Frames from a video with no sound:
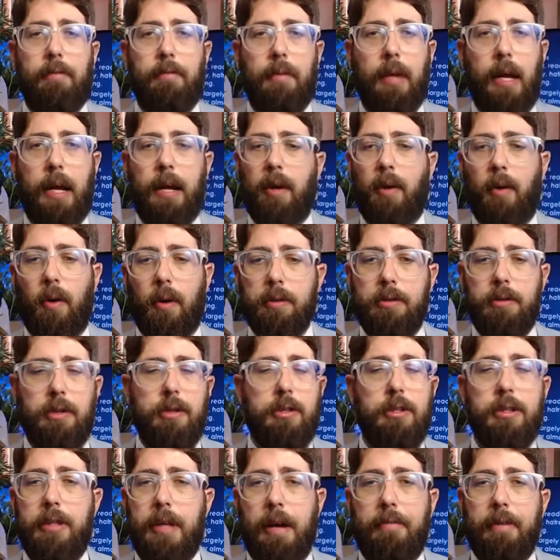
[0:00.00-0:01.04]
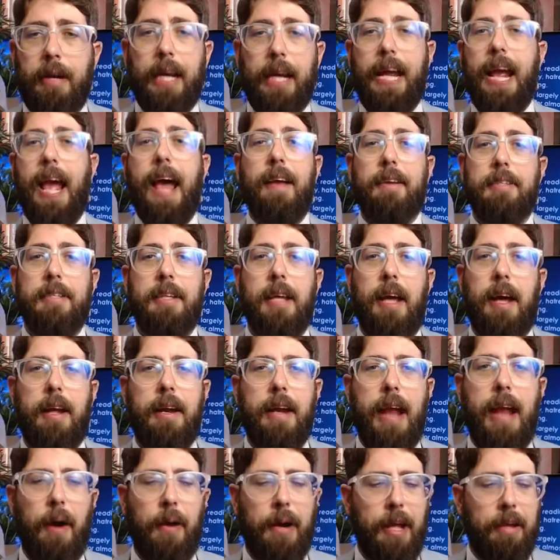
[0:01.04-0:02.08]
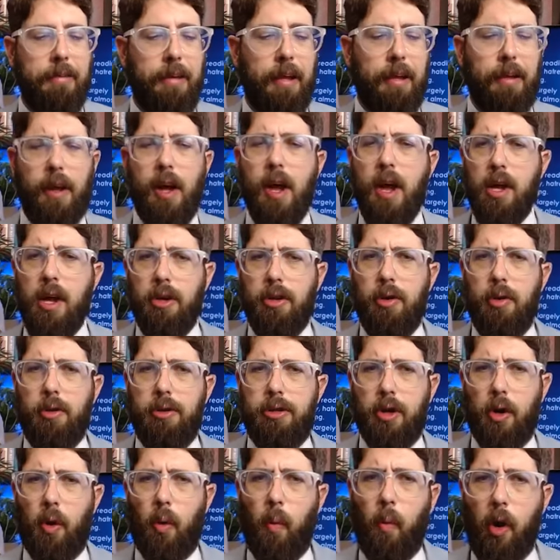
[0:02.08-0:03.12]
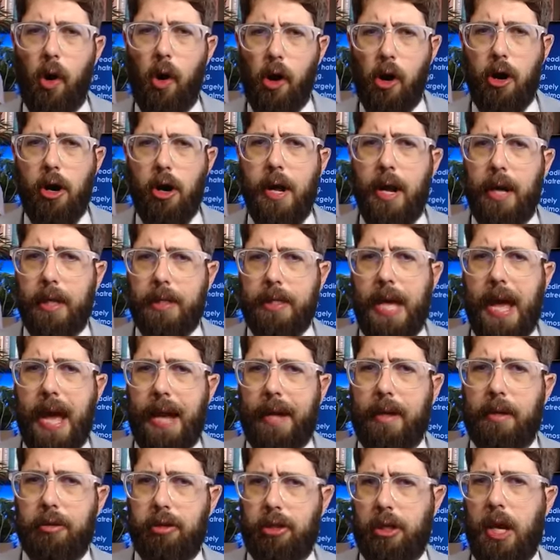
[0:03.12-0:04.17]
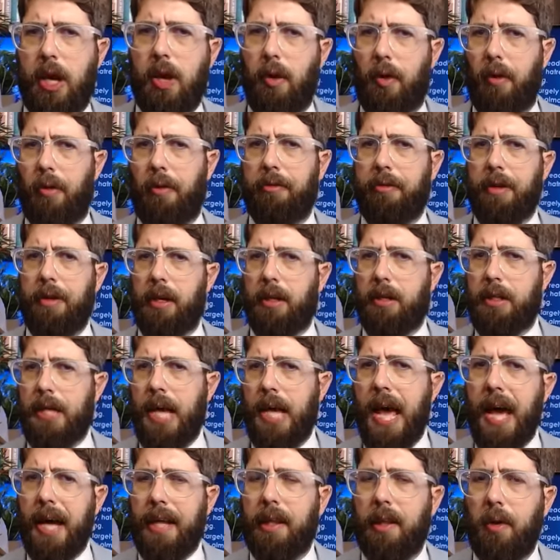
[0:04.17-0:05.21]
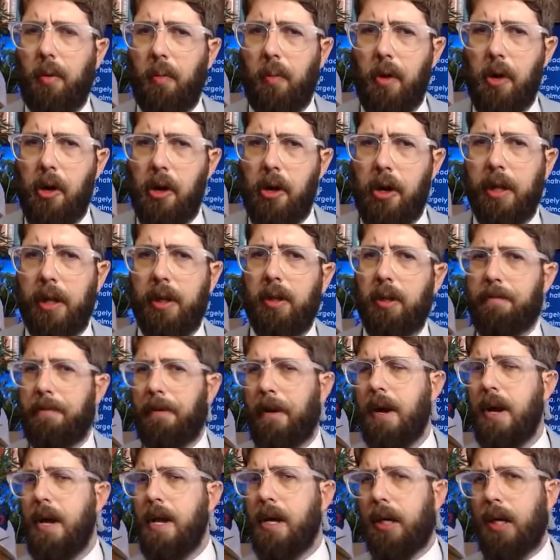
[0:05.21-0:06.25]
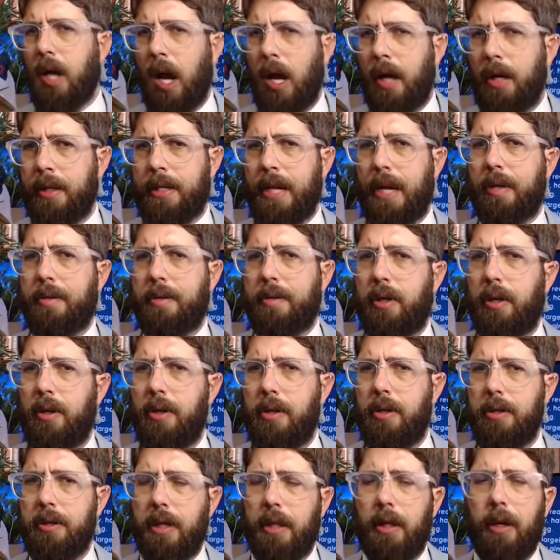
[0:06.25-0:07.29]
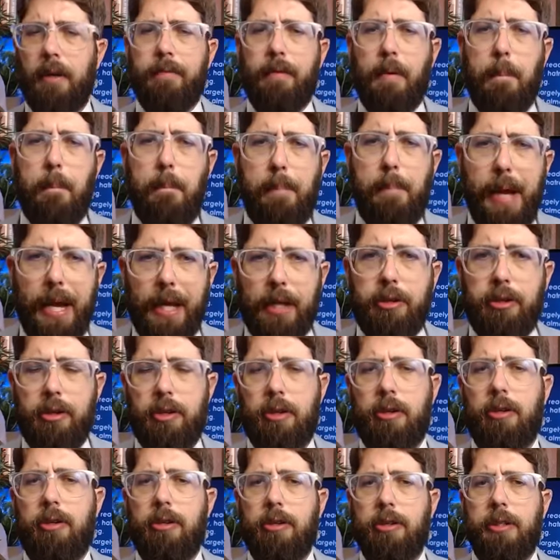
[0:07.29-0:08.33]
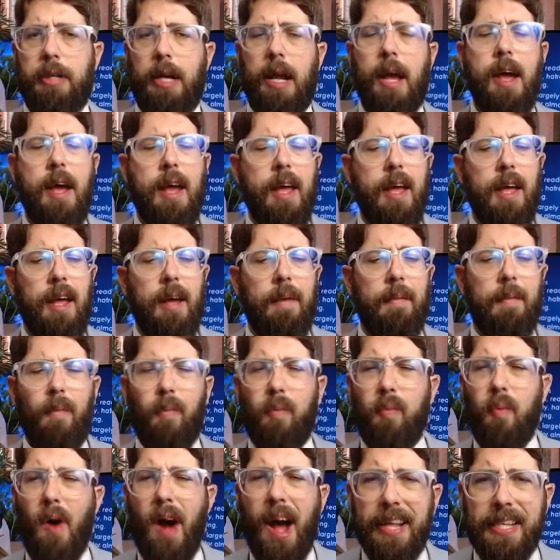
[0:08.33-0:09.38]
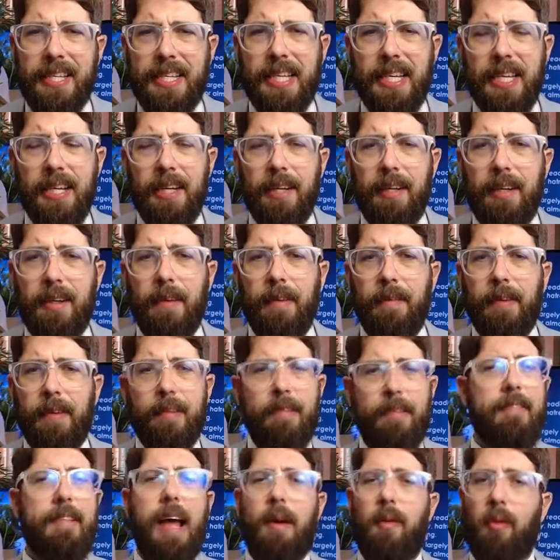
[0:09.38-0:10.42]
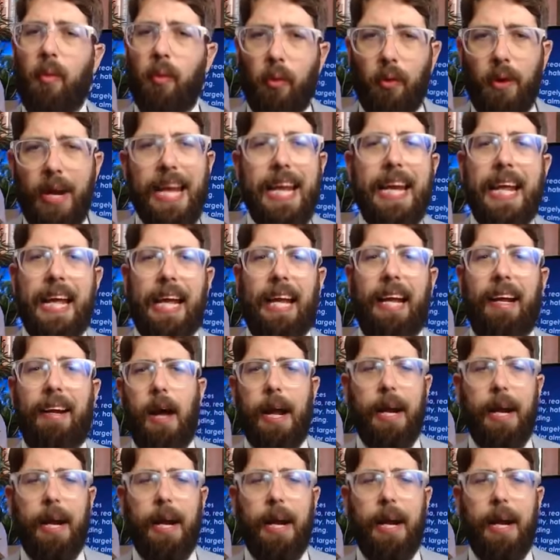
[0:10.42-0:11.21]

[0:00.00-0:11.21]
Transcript: And of course, you just have to guess. Nowadays, they use your word attack skills and attack the word and look for context clues and look for pictures. And what? This is not reading.